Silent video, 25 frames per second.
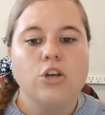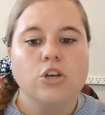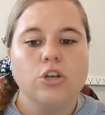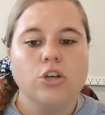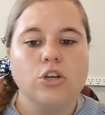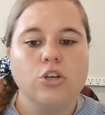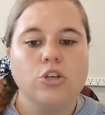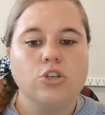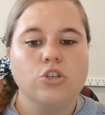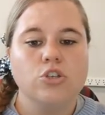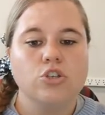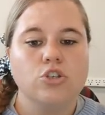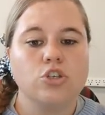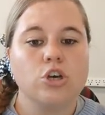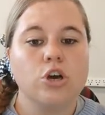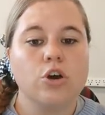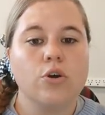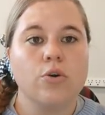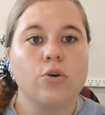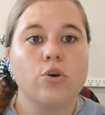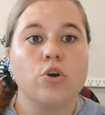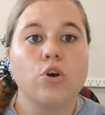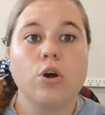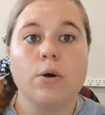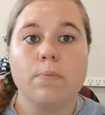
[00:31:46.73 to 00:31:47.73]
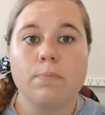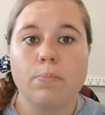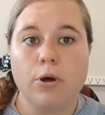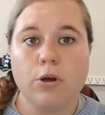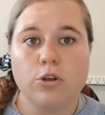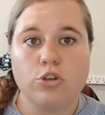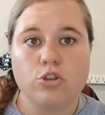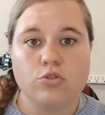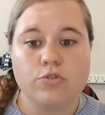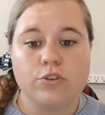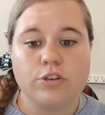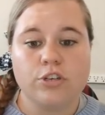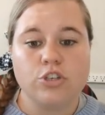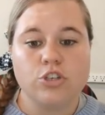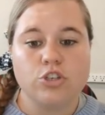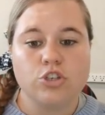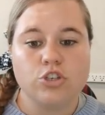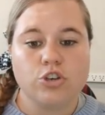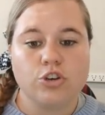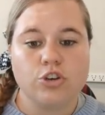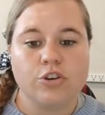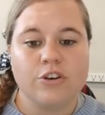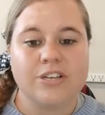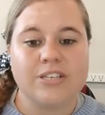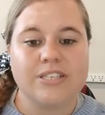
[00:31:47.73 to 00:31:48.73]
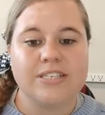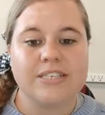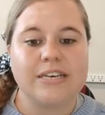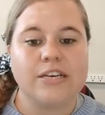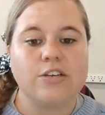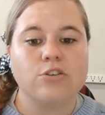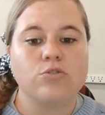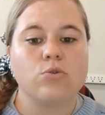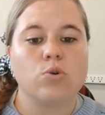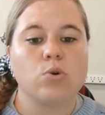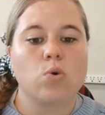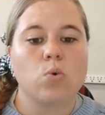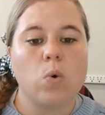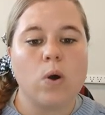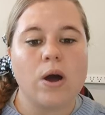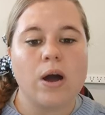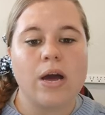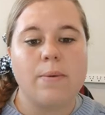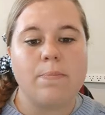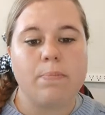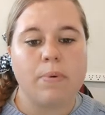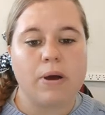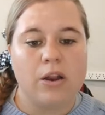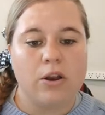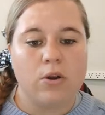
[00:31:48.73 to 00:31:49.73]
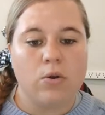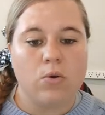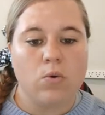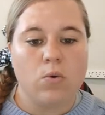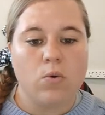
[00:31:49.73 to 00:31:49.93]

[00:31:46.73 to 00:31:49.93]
So, compulsory insurance is required by law.